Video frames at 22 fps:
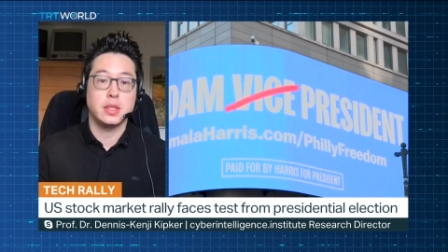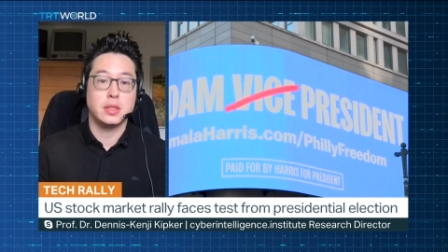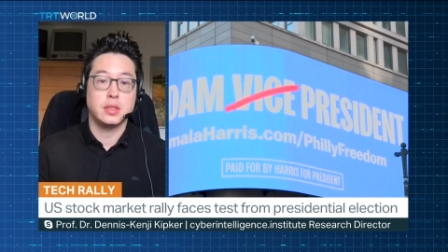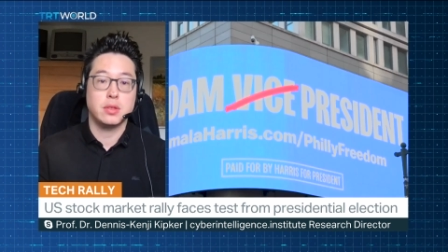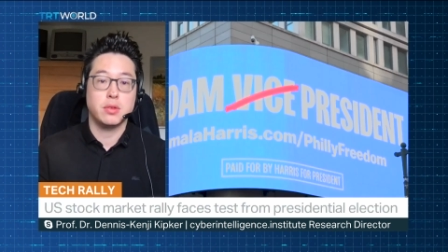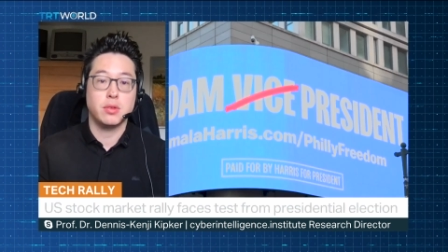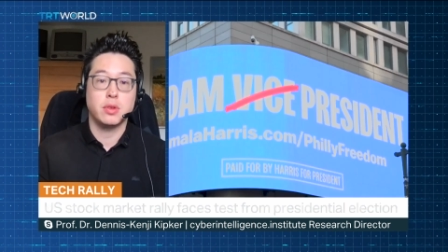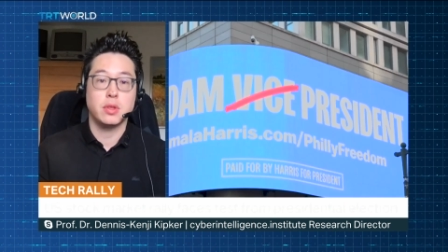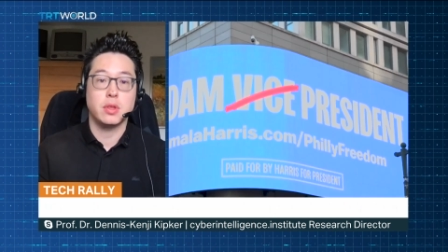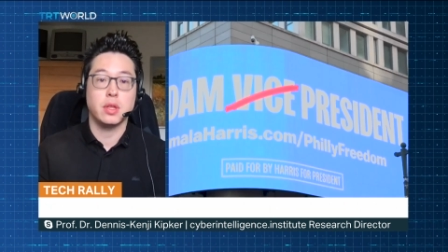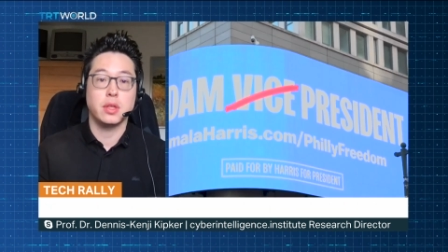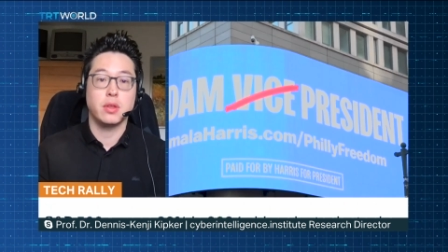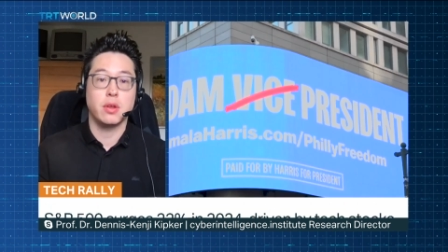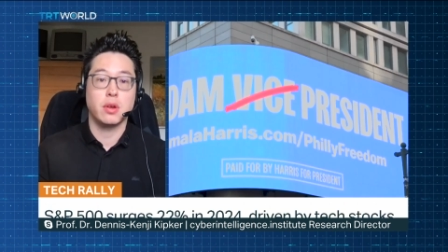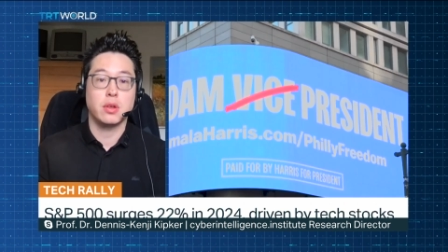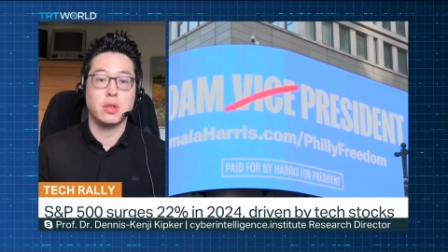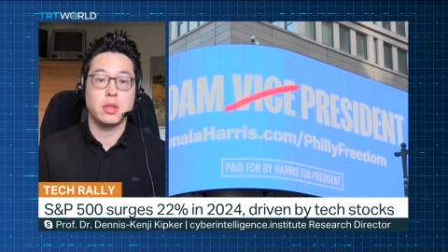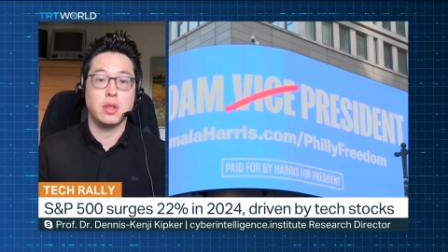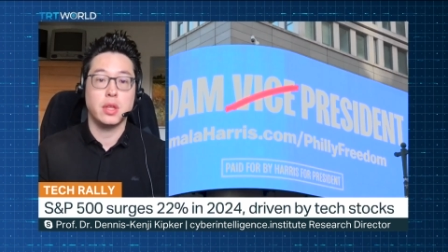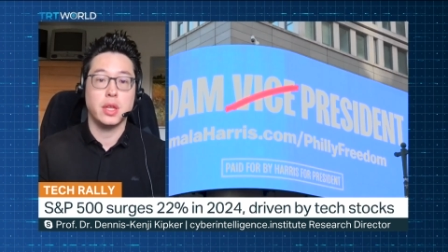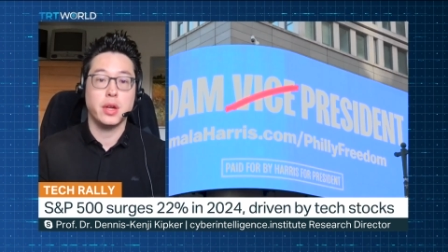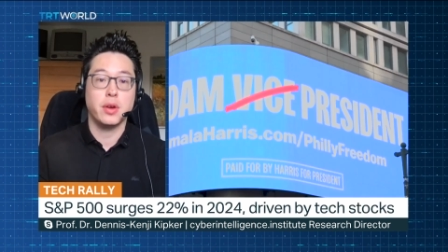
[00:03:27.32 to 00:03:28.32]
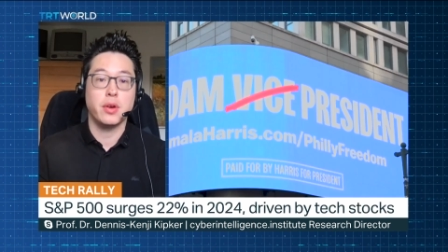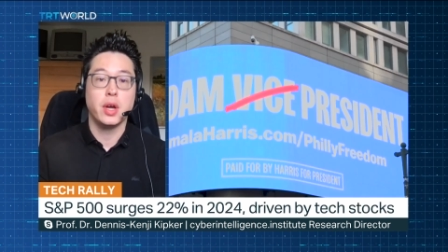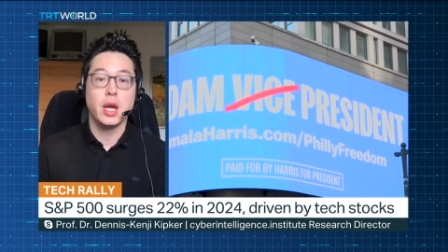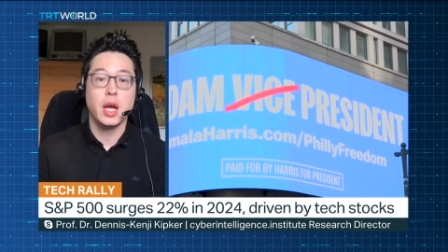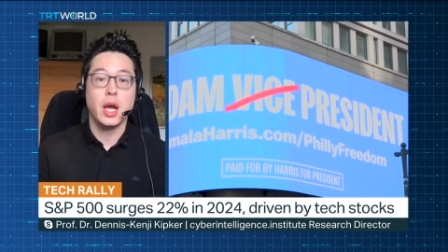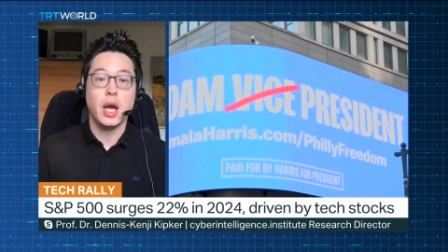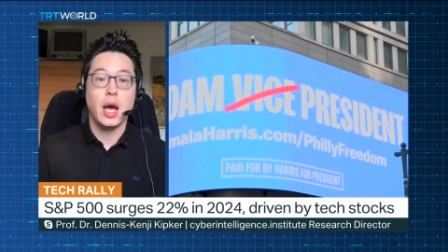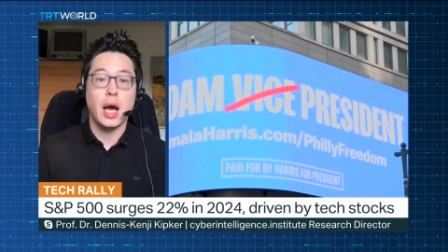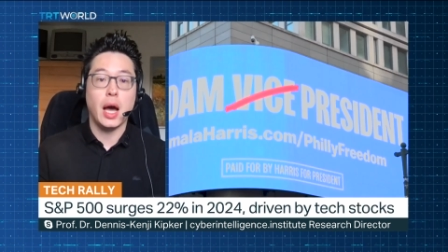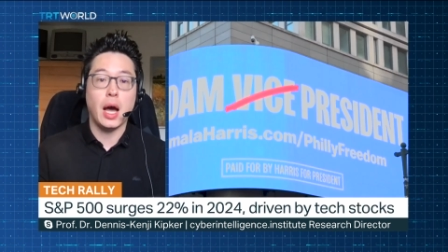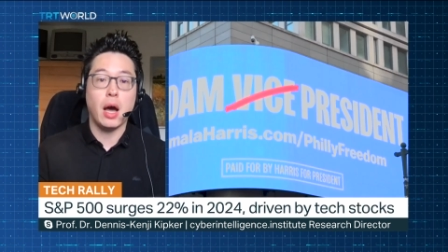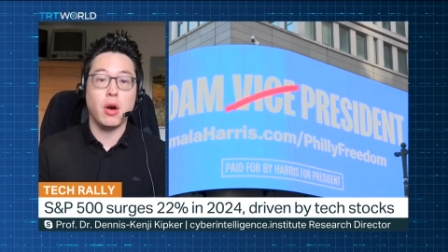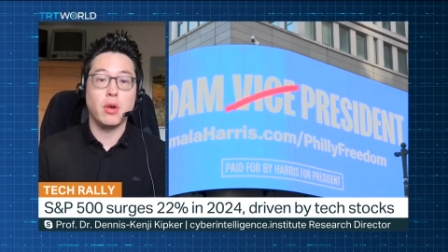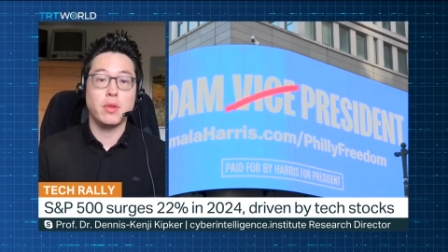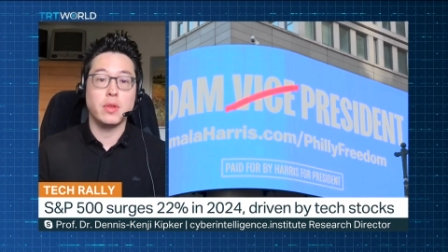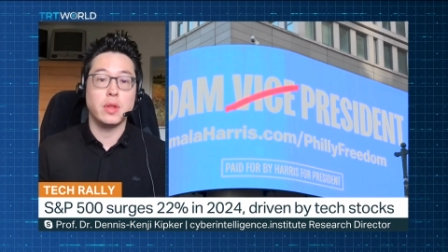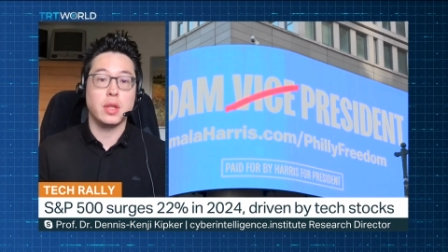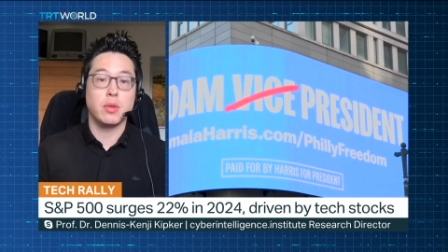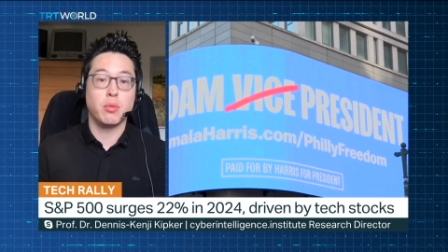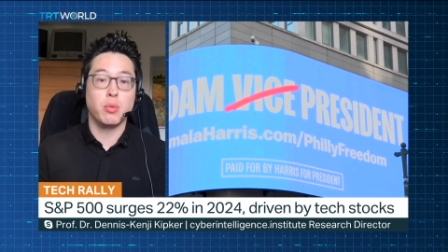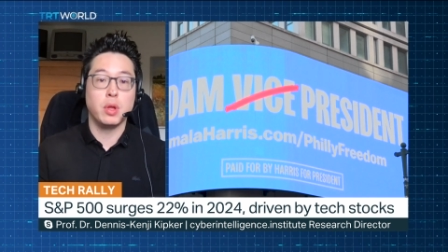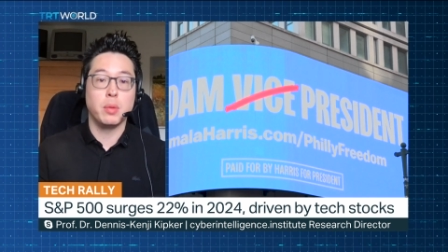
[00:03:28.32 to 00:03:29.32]
it's currently not clear
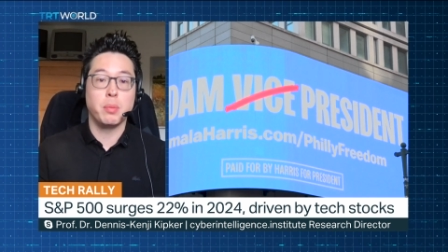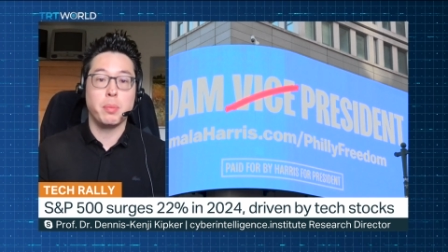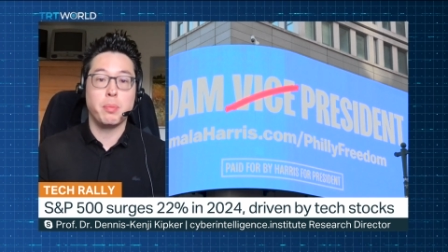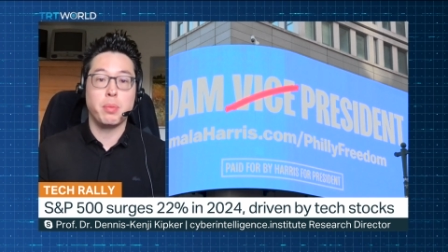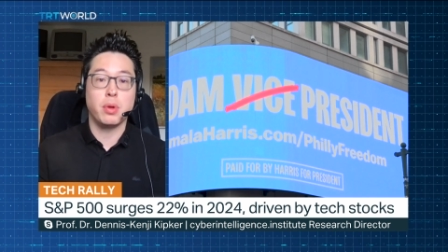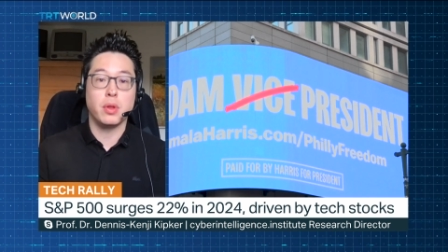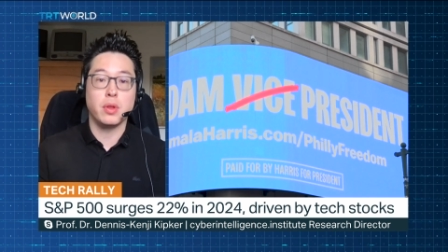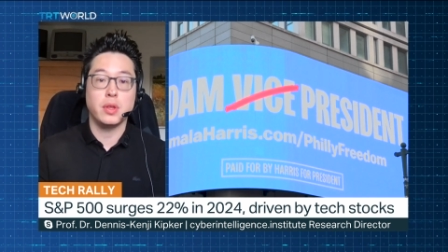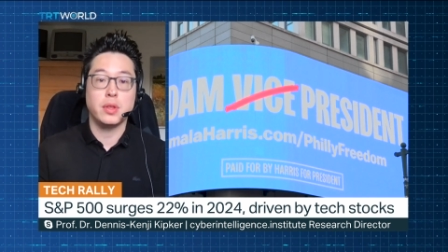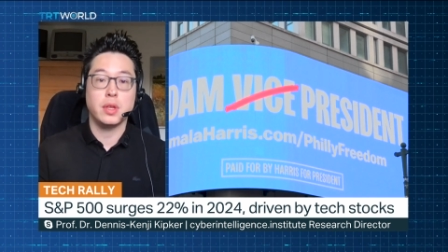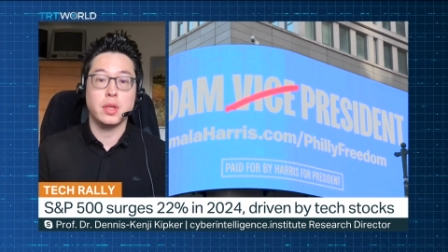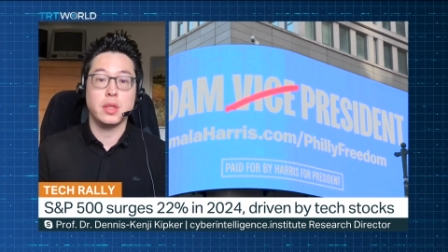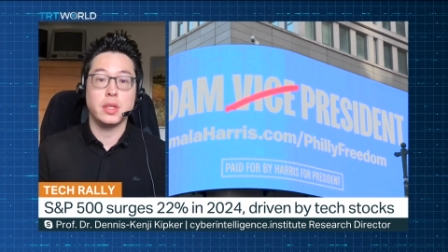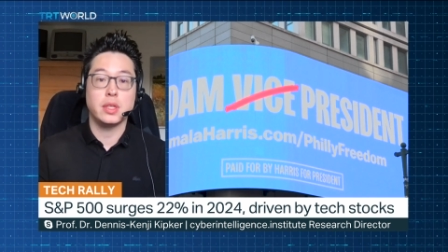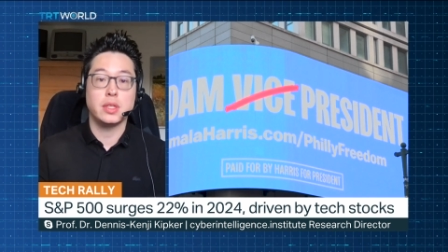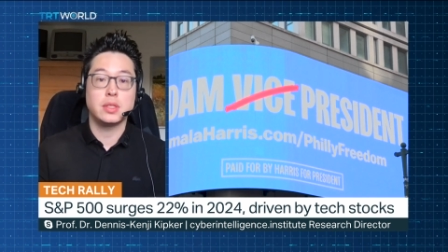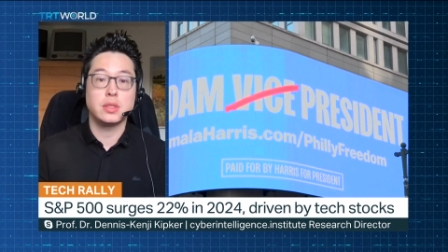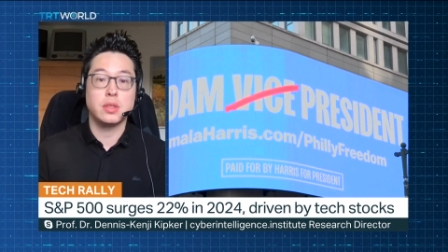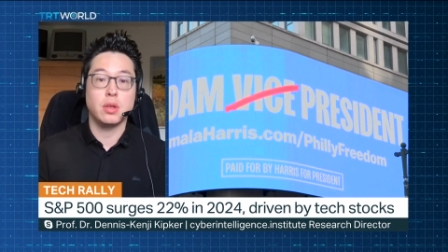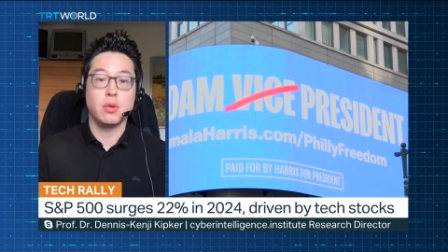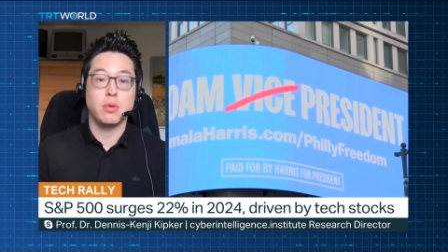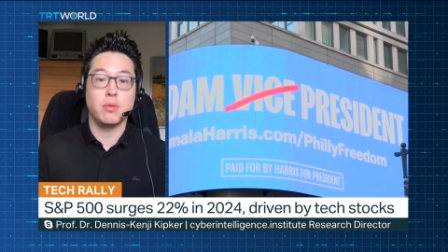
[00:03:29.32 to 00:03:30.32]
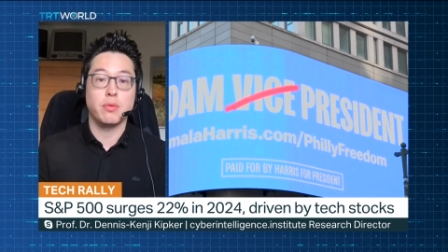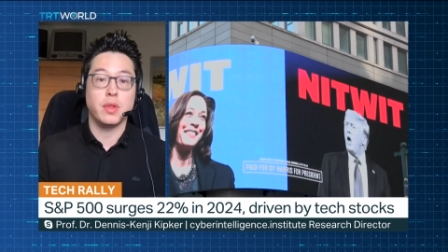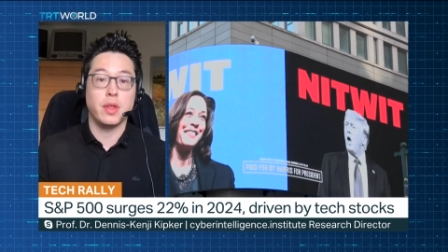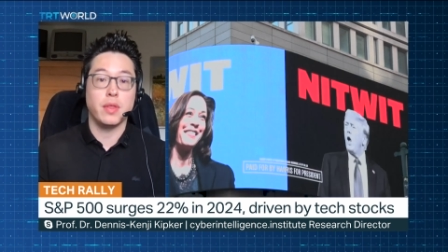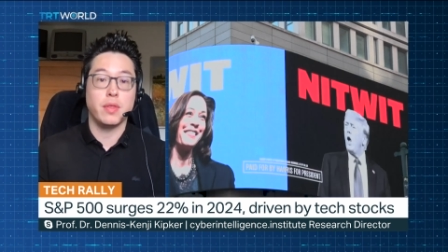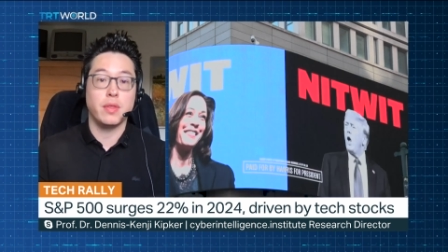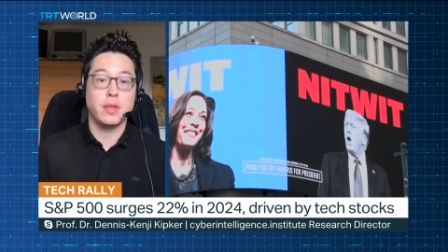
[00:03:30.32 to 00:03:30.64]
how it will be politically solved.